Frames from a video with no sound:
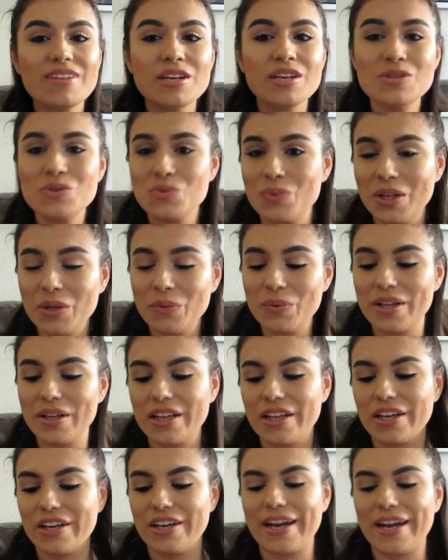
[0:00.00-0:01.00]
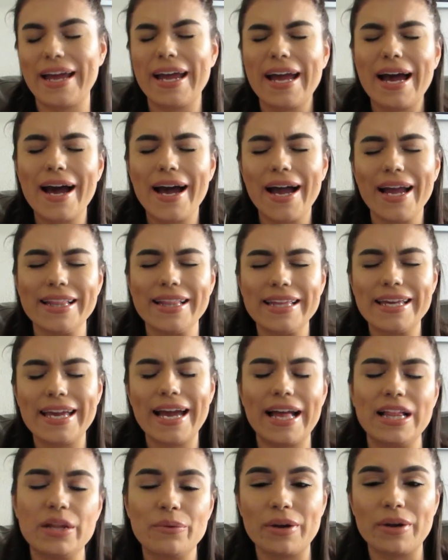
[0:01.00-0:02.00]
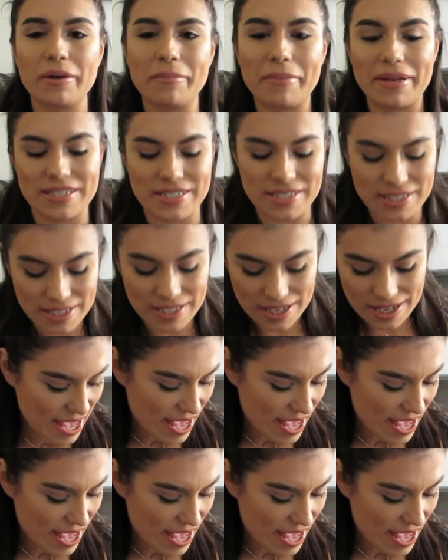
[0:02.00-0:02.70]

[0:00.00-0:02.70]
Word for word: It's really, really good. I highly, highly recommend it.